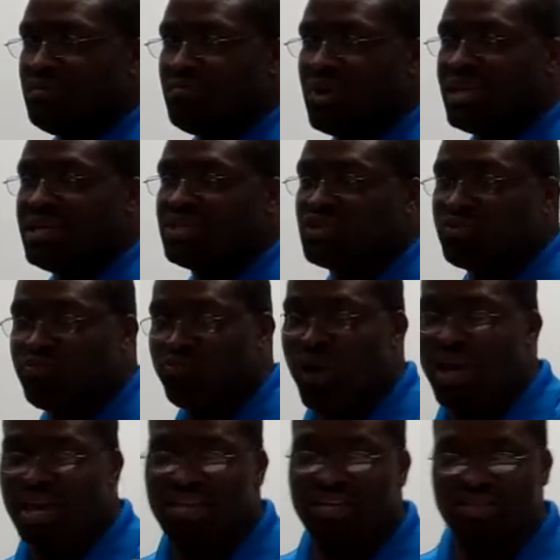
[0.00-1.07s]
But his,
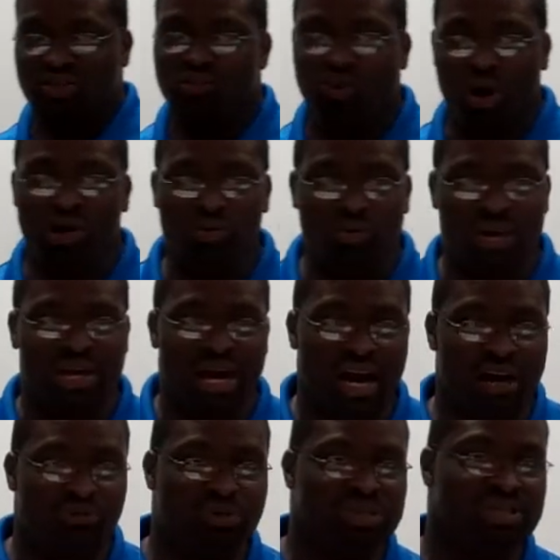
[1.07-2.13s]
his walk with
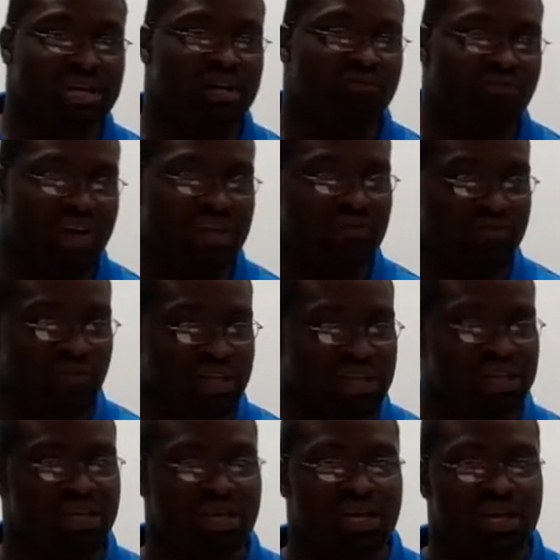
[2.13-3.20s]
God was done faithfully